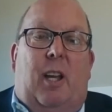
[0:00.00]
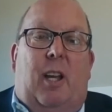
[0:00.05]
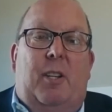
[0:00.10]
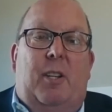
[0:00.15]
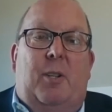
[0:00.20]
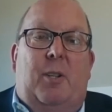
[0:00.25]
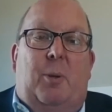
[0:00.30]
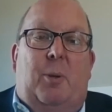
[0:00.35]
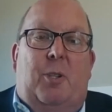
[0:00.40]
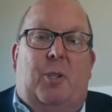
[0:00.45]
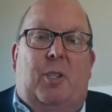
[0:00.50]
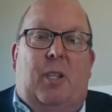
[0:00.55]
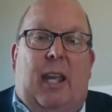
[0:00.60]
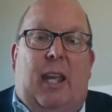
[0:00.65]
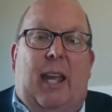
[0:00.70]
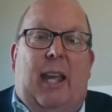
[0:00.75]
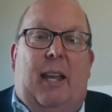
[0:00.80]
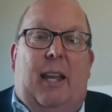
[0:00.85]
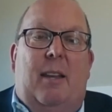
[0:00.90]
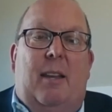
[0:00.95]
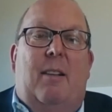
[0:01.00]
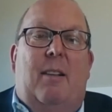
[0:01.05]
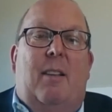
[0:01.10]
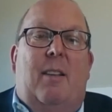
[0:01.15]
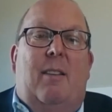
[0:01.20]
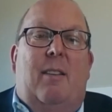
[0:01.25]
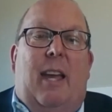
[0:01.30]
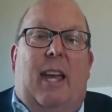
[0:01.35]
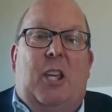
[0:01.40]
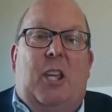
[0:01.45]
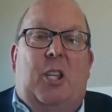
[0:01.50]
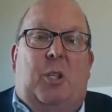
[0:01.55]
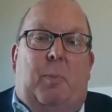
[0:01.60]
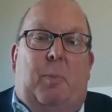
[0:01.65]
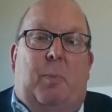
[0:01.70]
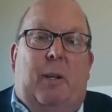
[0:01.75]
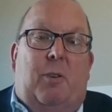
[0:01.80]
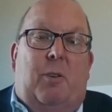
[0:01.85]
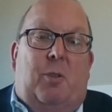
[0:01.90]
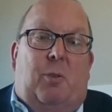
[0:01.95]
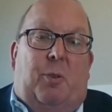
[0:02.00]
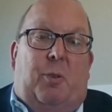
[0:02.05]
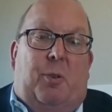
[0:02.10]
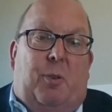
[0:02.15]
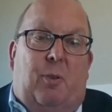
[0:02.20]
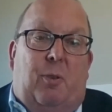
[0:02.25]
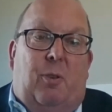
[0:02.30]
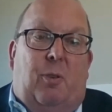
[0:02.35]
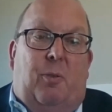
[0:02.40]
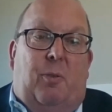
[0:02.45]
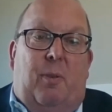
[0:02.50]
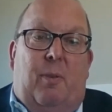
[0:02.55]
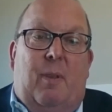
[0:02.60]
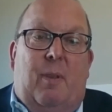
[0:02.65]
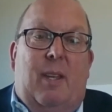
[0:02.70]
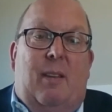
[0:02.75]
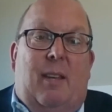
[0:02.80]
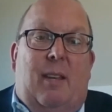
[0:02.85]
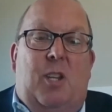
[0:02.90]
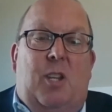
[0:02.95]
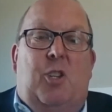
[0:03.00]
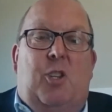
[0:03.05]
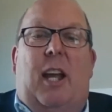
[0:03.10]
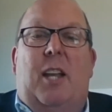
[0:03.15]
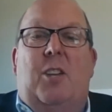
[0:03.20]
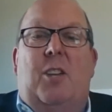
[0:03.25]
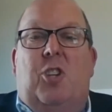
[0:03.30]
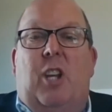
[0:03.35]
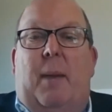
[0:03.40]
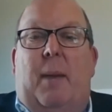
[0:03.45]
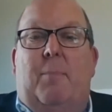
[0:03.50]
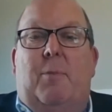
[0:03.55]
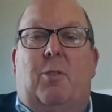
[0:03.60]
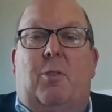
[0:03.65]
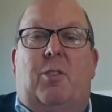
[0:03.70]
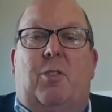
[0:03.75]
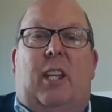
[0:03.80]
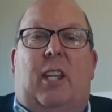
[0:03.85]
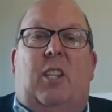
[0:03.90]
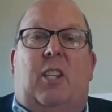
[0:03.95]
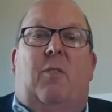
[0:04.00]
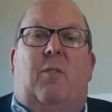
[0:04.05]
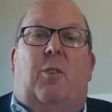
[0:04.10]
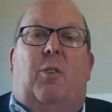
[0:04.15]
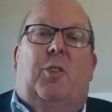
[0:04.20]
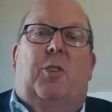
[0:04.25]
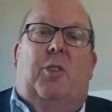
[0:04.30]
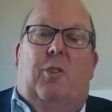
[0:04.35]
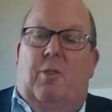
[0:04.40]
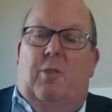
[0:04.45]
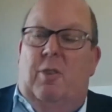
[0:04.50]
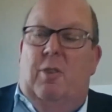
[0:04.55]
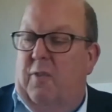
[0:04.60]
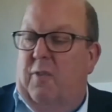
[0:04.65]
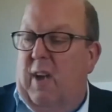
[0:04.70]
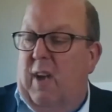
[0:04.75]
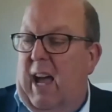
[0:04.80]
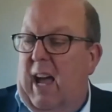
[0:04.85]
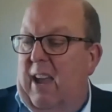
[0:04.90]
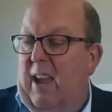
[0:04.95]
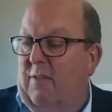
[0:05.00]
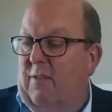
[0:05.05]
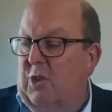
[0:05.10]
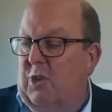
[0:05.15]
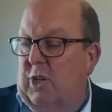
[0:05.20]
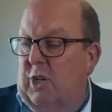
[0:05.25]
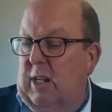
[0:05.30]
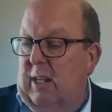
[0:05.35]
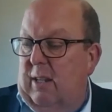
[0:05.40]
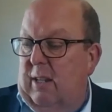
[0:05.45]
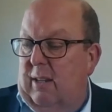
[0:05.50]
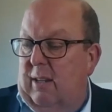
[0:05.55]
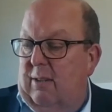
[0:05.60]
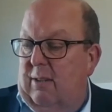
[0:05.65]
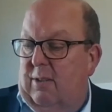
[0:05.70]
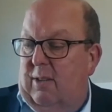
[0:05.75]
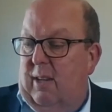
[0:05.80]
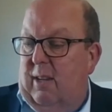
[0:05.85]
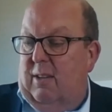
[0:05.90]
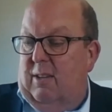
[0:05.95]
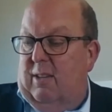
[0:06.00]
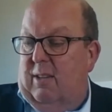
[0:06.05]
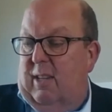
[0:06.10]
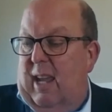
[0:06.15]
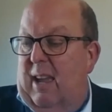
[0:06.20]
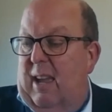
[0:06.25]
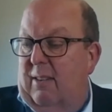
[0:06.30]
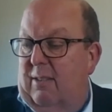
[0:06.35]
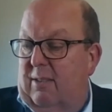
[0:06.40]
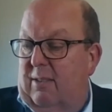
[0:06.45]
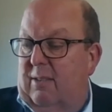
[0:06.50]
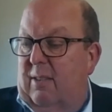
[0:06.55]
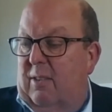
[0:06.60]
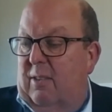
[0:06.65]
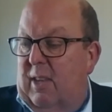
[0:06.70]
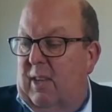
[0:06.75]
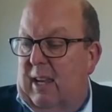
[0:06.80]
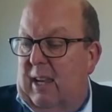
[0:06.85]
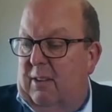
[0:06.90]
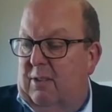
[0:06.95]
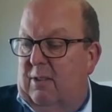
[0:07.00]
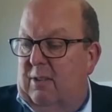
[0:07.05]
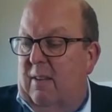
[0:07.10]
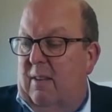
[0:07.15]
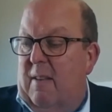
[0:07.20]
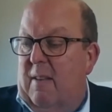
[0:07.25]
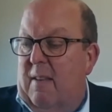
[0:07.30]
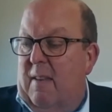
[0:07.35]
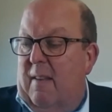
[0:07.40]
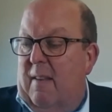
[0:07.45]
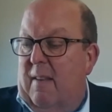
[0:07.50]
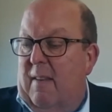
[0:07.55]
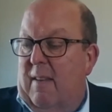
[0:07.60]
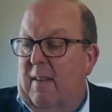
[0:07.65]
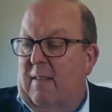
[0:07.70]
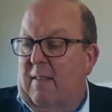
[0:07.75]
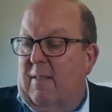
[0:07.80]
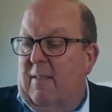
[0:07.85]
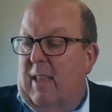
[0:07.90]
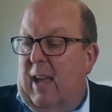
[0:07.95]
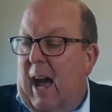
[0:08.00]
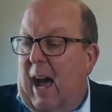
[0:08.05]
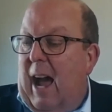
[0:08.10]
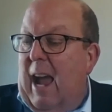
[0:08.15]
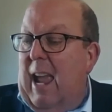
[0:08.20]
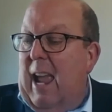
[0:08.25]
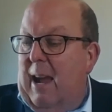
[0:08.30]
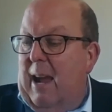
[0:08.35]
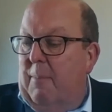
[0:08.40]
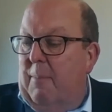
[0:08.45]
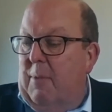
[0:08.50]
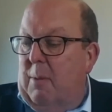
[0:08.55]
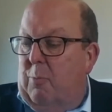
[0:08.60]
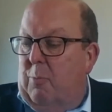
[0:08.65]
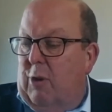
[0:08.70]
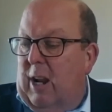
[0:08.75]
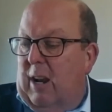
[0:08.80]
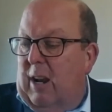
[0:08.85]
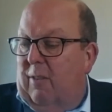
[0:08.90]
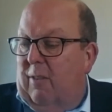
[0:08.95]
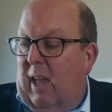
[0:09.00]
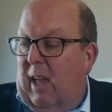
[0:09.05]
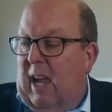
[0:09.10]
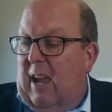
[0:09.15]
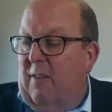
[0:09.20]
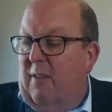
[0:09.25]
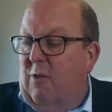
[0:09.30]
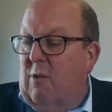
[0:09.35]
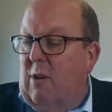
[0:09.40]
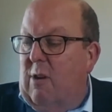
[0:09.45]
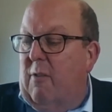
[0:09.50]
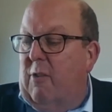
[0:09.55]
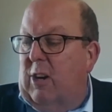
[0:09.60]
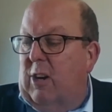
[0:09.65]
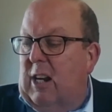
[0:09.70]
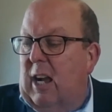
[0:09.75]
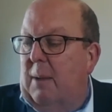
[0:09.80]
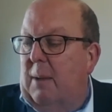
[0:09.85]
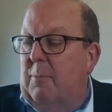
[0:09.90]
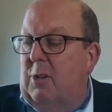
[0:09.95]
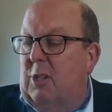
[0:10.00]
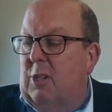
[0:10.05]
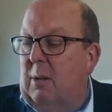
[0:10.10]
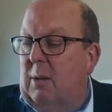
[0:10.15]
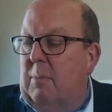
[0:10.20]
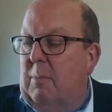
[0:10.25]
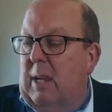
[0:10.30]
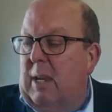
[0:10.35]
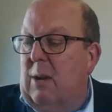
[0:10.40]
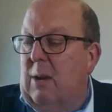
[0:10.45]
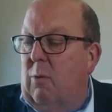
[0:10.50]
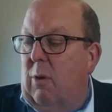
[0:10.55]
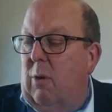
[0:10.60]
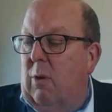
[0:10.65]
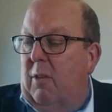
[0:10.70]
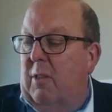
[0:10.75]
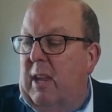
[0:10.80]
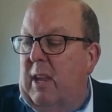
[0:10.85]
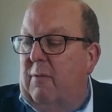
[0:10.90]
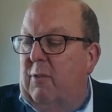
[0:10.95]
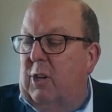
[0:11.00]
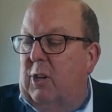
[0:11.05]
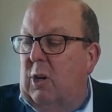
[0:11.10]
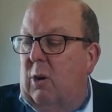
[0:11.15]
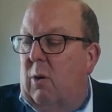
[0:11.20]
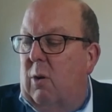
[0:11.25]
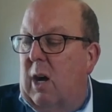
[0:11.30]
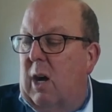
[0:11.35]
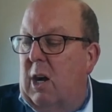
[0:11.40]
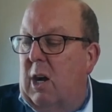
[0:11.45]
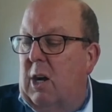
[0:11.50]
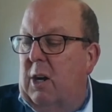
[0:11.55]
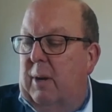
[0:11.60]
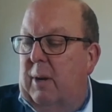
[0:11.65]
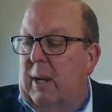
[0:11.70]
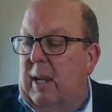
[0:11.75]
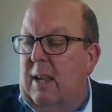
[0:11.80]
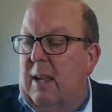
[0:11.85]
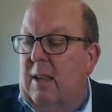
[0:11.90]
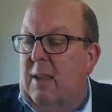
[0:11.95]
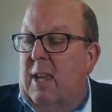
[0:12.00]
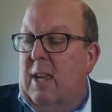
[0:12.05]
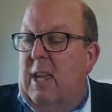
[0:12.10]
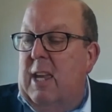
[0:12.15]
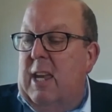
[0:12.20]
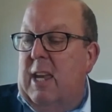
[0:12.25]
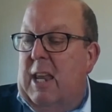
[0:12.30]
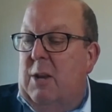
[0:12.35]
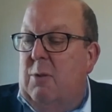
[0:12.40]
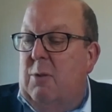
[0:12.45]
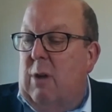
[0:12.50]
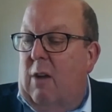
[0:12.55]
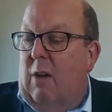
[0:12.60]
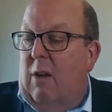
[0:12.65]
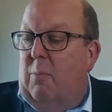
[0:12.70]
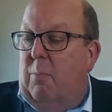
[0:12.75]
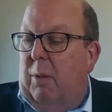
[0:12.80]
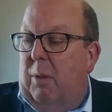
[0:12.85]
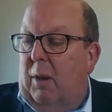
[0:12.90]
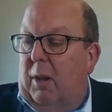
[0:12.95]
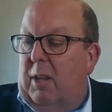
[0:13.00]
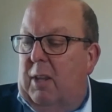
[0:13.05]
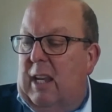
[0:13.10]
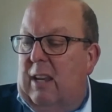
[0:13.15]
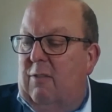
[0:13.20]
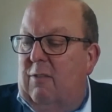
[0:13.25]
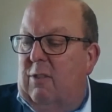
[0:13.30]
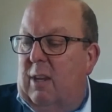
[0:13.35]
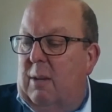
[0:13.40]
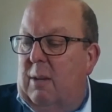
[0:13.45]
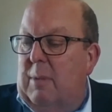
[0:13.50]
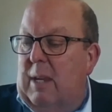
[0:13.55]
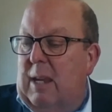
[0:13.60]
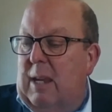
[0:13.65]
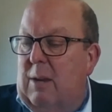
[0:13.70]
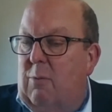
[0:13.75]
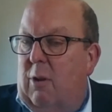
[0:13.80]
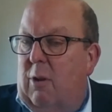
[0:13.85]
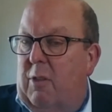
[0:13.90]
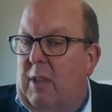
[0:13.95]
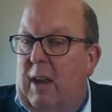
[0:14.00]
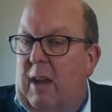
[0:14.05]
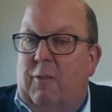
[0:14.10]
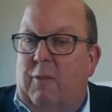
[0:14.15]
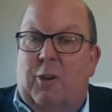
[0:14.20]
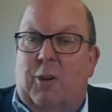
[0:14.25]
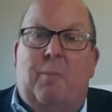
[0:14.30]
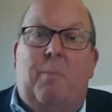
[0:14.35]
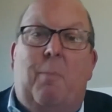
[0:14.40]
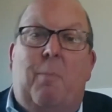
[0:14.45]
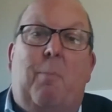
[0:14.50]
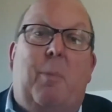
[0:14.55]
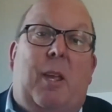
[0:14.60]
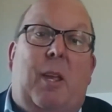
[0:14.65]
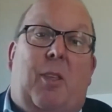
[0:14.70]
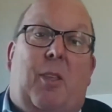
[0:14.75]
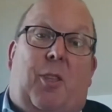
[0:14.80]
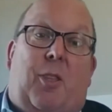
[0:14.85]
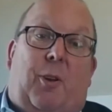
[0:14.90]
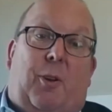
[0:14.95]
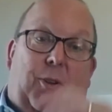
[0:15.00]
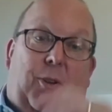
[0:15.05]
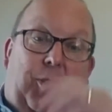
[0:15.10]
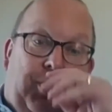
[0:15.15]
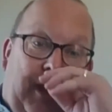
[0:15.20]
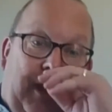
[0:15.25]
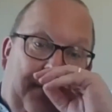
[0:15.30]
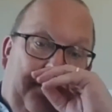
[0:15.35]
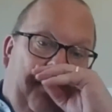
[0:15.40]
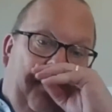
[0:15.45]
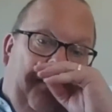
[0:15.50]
understand a spiritual truth. In John chapter 6, verse 35, Jesus says this, I am the bread of life. Whoever comes to me will never go hungry, and whoever believes in me will never be thirsty.